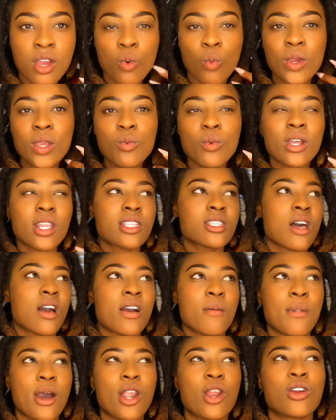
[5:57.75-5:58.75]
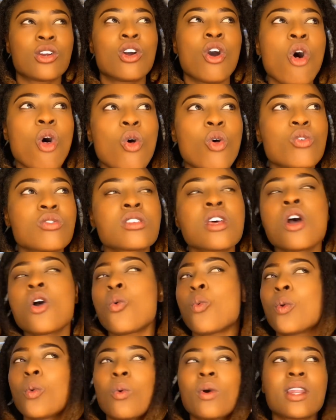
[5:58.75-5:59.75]
We want to talk about our goals.
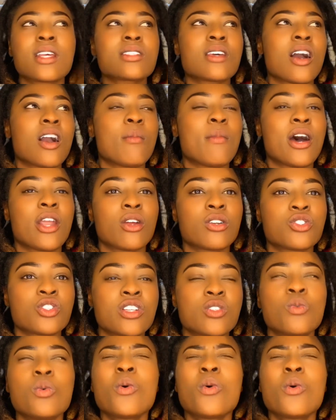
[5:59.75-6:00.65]
We want to talk about our dreams.